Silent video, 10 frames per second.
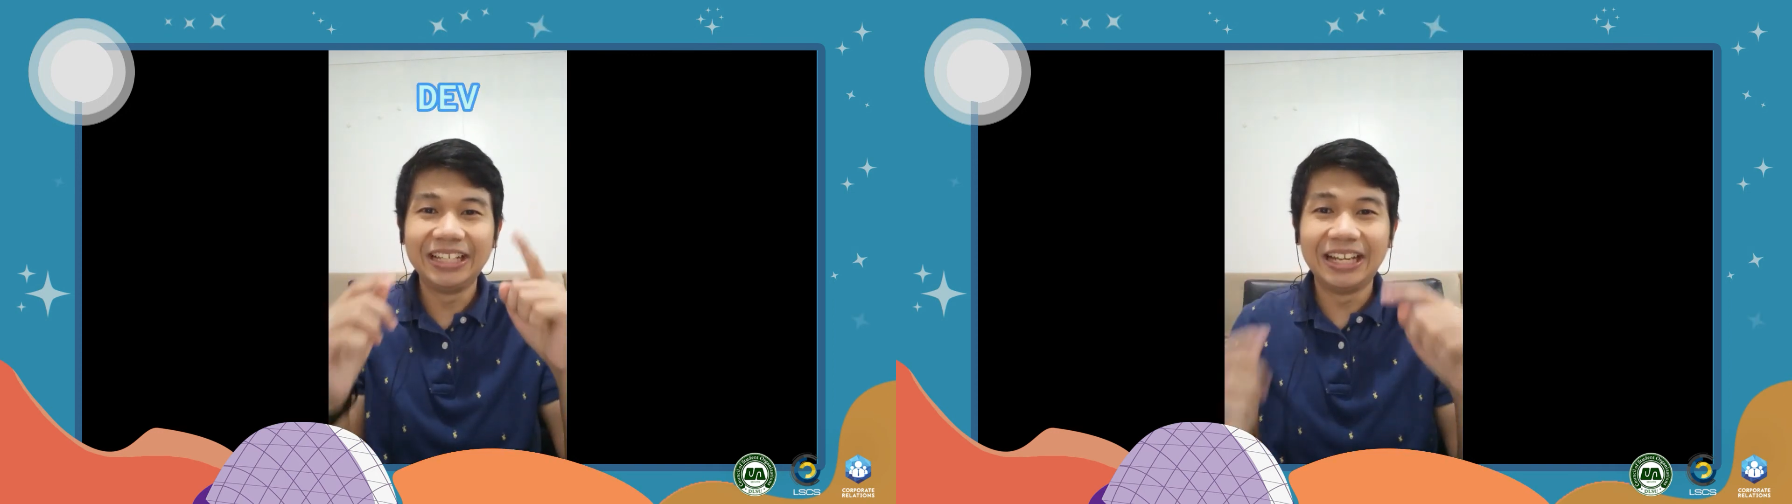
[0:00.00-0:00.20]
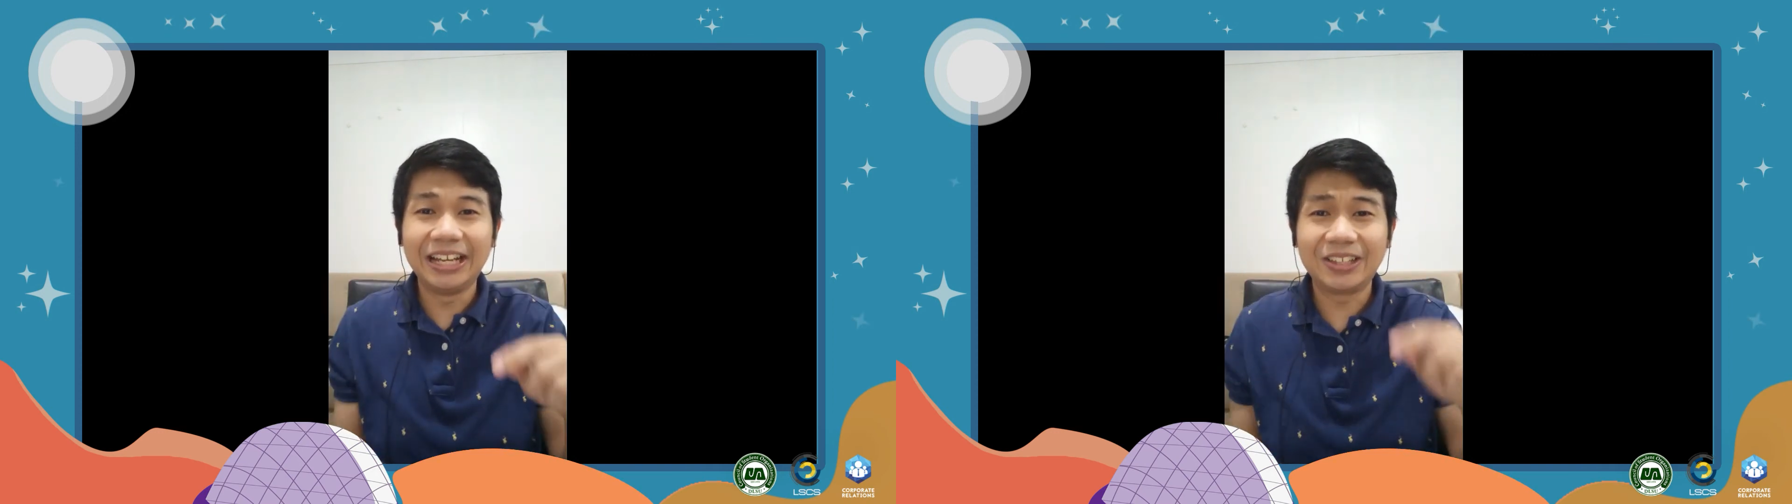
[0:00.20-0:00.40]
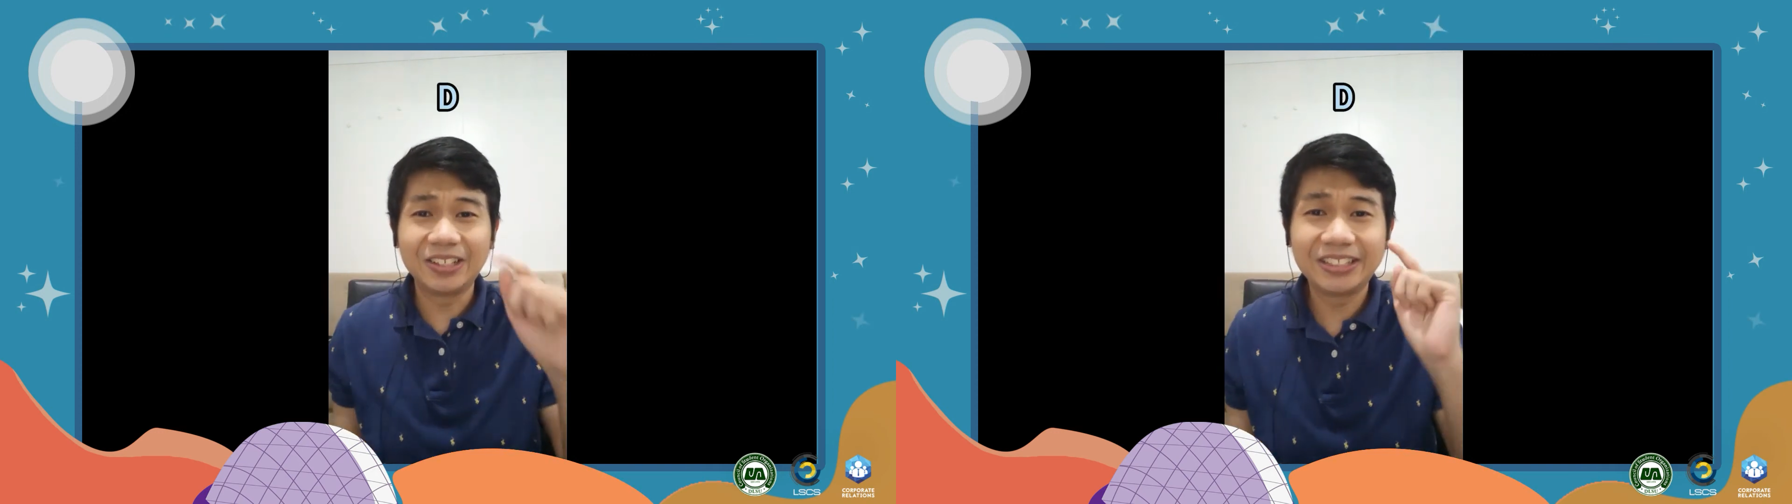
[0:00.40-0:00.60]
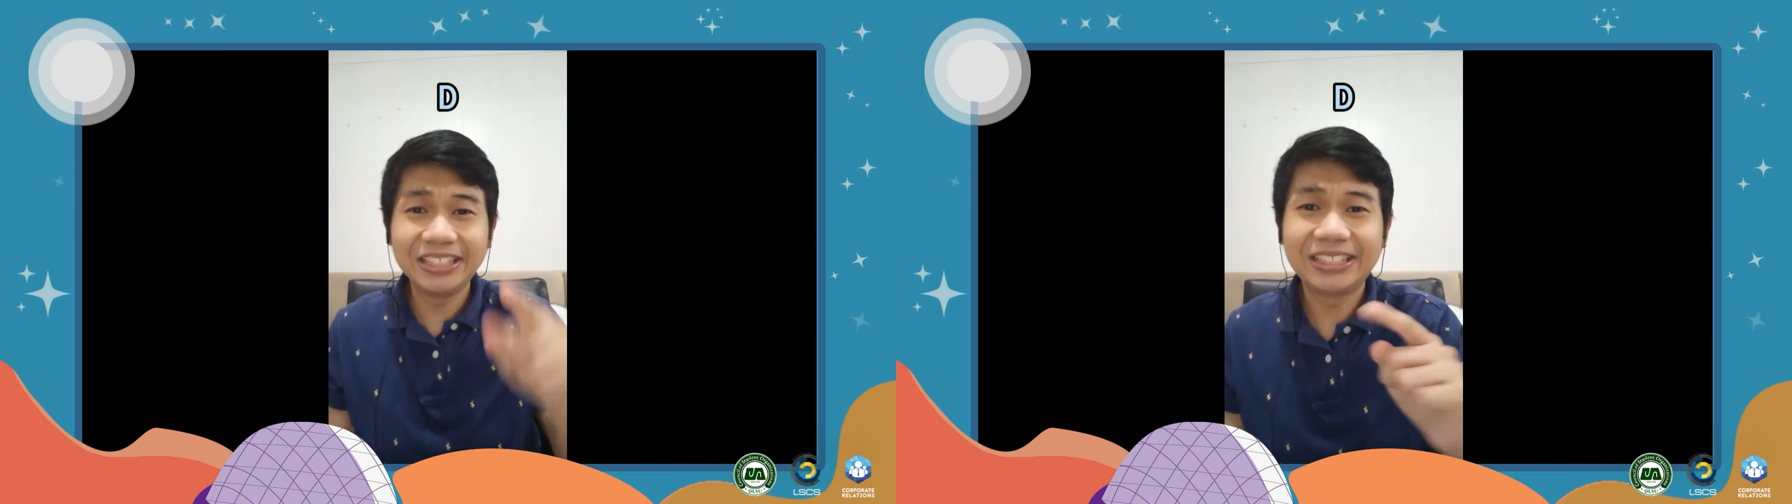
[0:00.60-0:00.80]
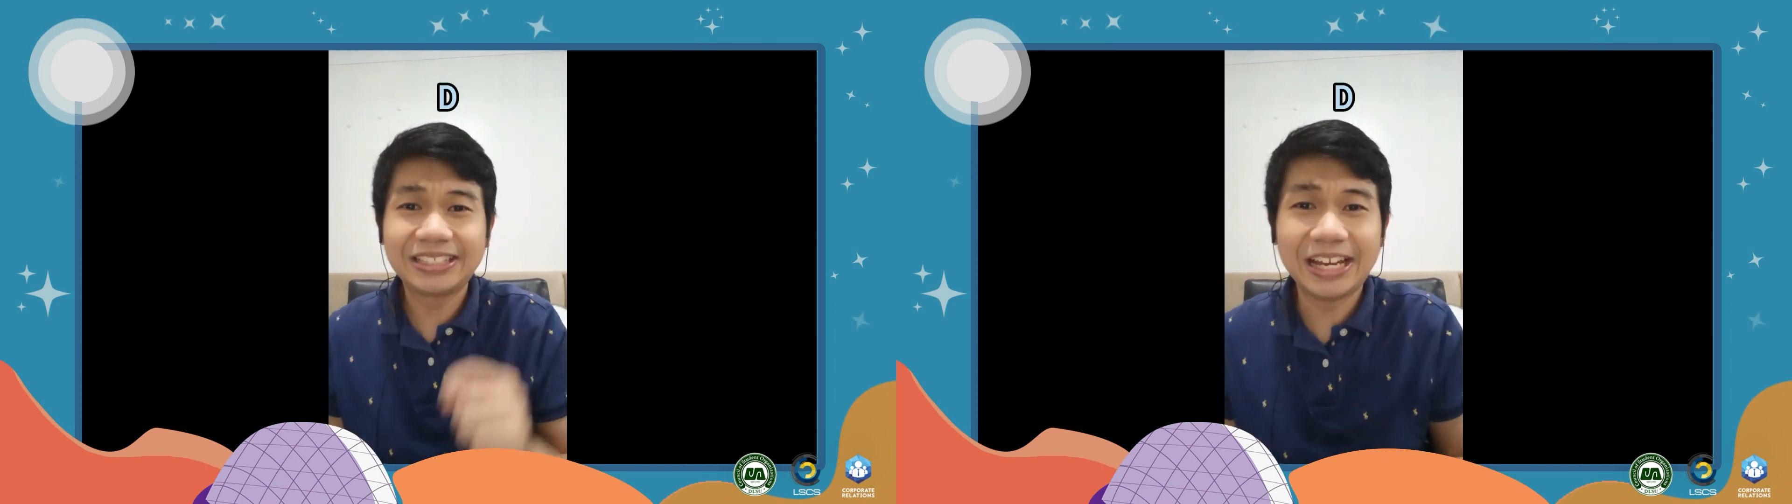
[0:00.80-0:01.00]
Letter
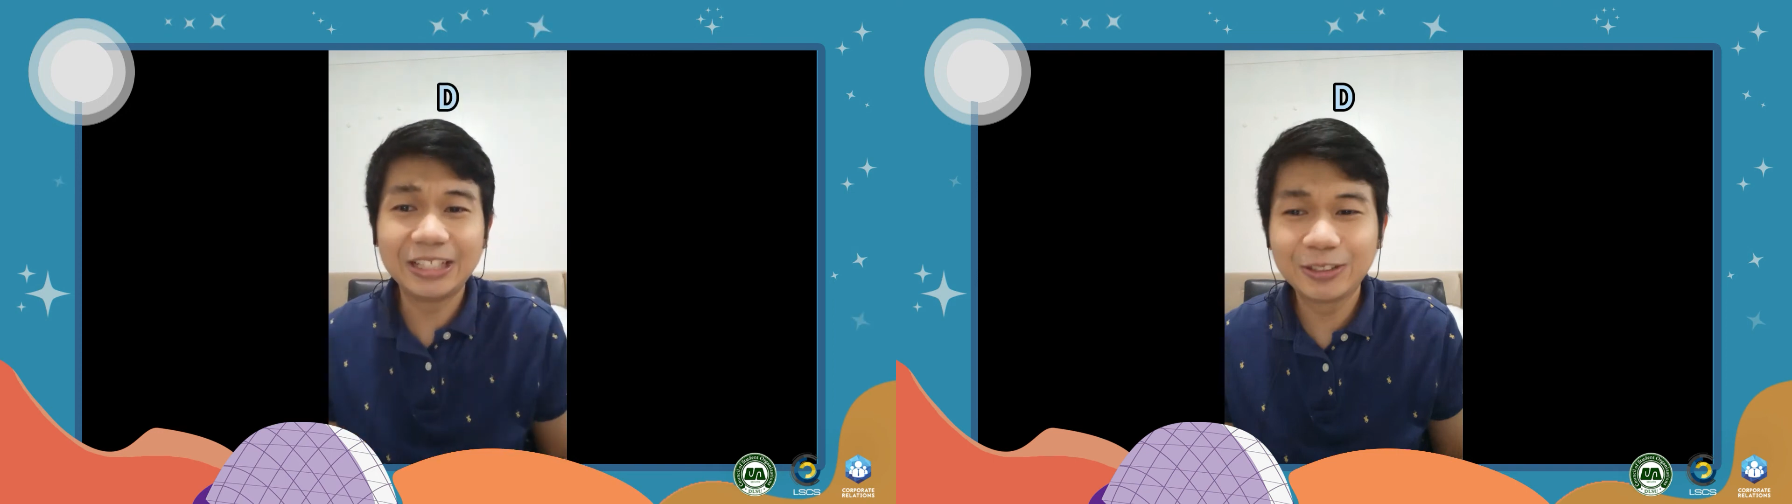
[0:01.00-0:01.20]
D stands